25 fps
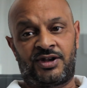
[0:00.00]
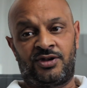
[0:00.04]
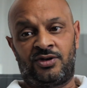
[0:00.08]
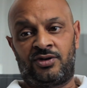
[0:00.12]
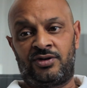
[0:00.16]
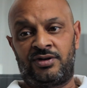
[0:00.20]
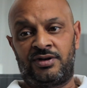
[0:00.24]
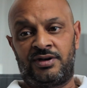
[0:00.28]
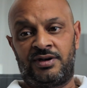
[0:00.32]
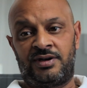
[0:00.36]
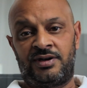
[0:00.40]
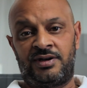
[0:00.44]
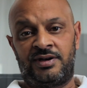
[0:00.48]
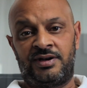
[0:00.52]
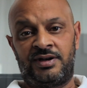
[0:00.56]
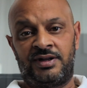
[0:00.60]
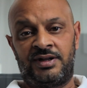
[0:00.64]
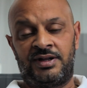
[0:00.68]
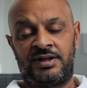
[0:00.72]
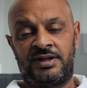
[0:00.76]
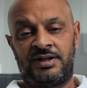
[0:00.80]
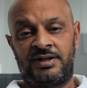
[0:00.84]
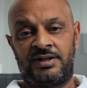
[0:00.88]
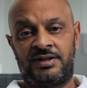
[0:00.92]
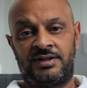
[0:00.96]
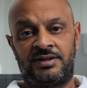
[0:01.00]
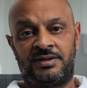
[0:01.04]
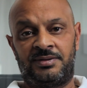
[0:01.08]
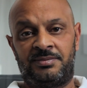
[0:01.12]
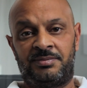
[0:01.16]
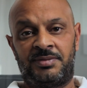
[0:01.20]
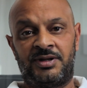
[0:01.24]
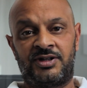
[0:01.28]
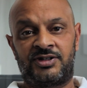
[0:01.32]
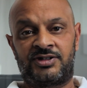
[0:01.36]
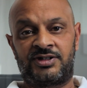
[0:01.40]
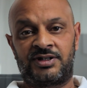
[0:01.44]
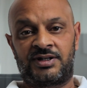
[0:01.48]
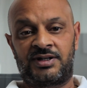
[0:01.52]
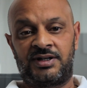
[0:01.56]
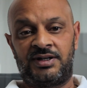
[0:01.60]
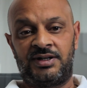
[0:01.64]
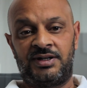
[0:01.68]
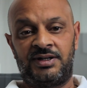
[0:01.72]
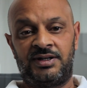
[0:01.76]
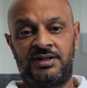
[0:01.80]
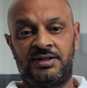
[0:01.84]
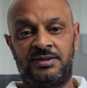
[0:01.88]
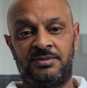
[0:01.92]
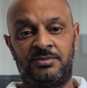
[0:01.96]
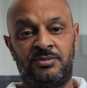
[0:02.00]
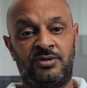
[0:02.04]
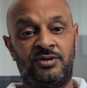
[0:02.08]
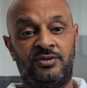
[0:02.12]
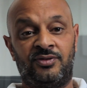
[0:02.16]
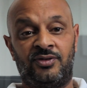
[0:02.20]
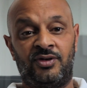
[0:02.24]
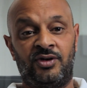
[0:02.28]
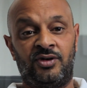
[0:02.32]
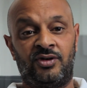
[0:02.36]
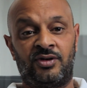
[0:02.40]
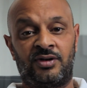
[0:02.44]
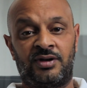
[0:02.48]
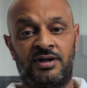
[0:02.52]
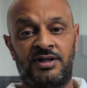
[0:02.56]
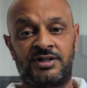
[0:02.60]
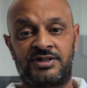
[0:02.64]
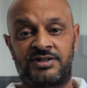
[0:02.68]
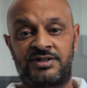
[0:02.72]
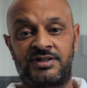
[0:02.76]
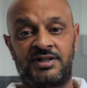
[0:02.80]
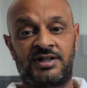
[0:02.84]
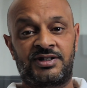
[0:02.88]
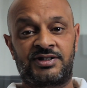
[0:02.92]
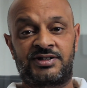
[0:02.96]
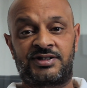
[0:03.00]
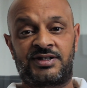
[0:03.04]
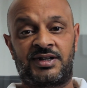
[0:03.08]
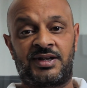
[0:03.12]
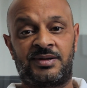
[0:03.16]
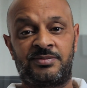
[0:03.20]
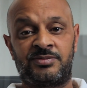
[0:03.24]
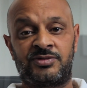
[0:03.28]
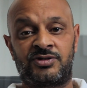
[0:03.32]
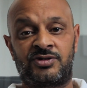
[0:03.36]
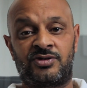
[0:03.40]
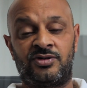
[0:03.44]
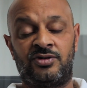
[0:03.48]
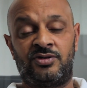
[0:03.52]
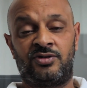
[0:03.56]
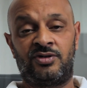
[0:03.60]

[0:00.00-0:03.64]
on and basically move along as times go